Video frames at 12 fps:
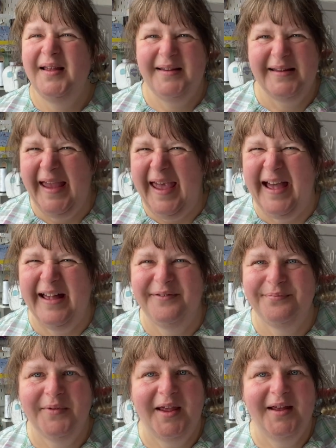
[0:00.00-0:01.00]
Yeah,
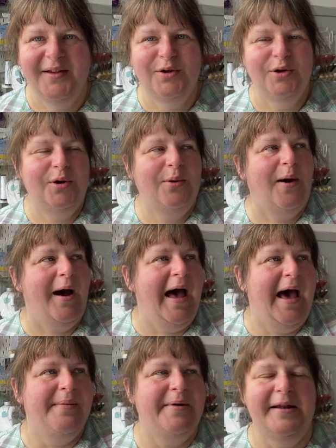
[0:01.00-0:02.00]
don't know what
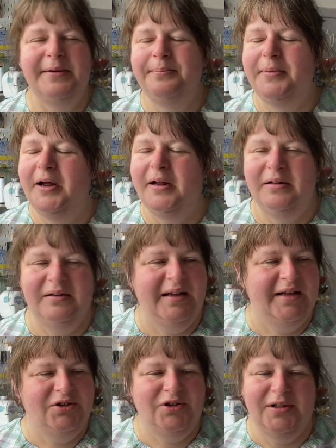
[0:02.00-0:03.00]
happened, but
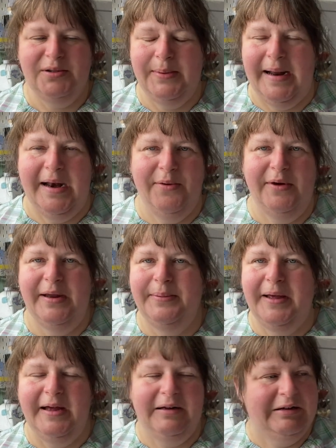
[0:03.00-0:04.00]
it just went a wee
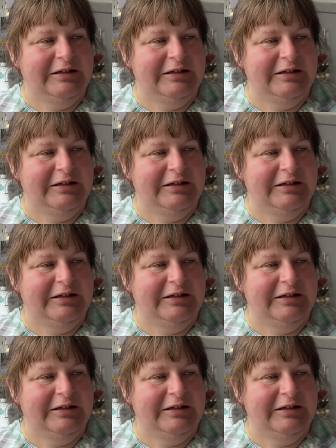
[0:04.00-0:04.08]
bit.